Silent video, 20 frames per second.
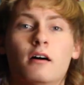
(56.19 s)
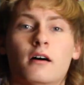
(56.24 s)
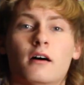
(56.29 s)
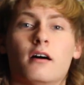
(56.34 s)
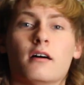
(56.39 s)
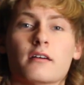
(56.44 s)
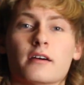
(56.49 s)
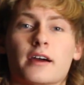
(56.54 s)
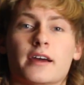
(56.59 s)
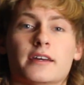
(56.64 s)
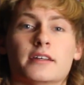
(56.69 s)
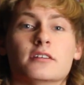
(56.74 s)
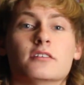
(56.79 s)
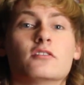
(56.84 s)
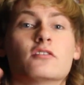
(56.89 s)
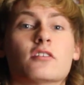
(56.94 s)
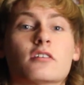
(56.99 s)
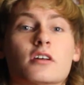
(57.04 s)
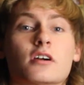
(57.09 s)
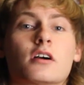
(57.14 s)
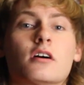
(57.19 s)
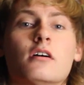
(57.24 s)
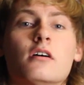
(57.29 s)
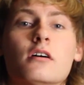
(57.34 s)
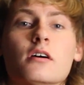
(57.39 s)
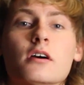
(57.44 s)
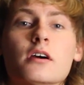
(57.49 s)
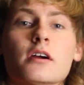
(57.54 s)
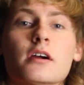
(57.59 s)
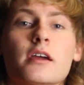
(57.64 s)
Alright, so the
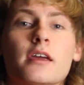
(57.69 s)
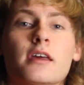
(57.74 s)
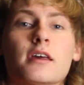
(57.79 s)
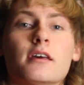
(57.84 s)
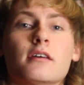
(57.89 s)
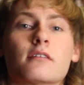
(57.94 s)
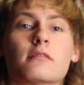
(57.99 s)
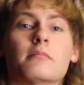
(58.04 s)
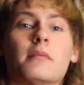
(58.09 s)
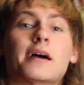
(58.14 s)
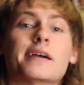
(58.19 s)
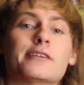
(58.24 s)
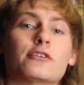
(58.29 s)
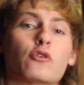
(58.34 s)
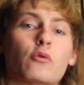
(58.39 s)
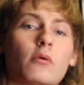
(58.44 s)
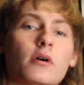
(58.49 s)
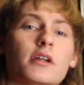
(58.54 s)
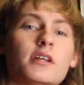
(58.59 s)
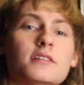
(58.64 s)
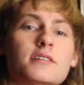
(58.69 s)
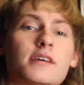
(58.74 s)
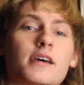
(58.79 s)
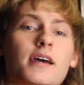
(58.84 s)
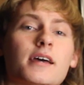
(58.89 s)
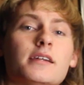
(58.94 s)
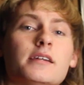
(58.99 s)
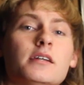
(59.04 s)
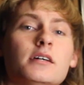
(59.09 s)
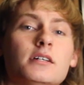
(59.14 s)
car is my
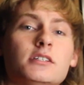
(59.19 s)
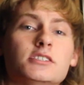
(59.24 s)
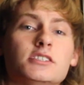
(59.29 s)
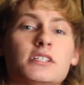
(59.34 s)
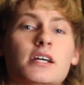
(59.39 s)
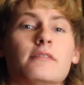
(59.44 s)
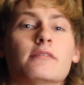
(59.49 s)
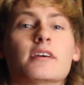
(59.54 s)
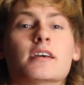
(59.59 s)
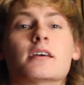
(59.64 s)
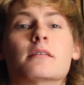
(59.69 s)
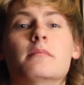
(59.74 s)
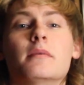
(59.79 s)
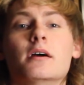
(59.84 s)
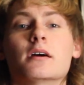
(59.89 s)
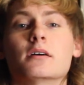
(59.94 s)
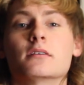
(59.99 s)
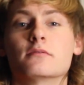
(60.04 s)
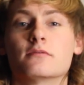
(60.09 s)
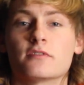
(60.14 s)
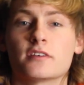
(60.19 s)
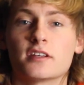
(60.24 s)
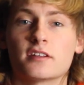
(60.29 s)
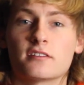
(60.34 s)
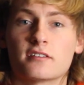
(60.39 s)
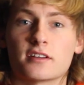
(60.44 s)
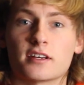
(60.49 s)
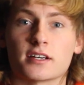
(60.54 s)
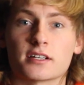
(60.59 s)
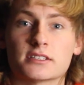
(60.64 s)
2010 Chevy Camaro
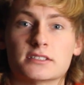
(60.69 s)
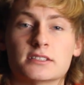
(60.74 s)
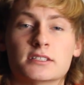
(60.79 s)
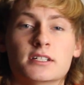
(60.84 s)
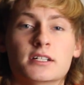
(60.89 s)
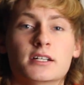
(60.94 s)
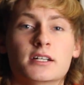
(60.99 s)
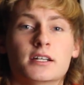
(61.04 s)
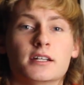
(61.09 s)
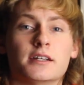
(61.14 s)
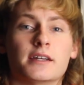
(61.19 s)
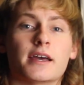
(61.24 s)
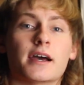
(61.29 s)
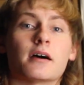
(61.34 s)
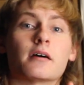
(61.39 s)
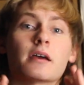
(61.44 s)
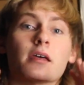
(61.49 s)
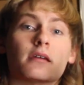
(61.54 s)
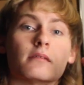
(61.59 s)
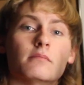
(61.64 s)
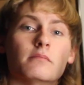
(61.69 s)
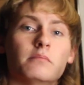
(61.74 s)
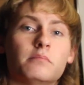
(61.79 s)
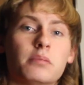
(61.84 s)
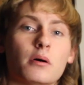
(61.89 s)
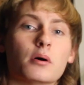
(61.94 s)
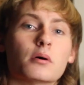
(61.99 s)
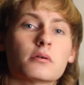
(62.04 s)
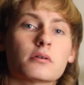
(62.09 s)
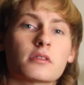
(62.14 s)
V6. Now in
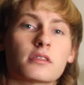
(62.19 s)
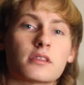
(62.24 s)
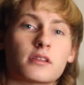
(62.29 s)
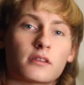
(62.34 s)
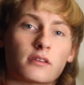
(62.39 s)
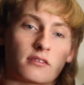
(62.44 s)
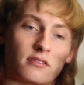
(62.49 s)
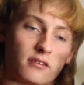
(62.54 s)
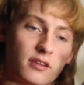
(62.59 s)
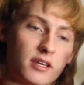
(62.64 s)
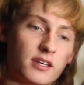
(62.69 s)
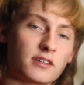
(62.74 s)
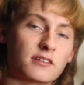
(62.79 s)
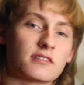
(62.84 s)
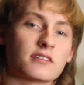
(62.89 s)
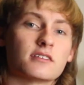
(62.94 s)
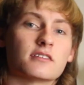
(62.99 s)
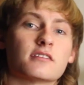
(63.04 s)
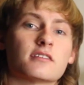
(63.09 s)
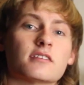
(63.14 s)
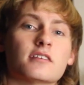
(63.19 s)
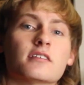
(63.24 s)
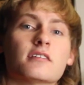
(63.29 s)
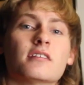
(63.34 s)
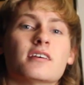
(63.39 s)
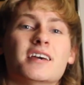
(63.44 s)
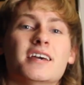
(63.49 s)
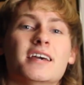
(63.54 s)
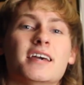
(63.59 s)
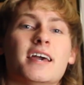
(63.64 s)
both
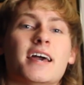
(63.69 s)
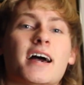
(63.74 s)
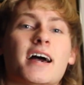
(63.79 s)
instances, it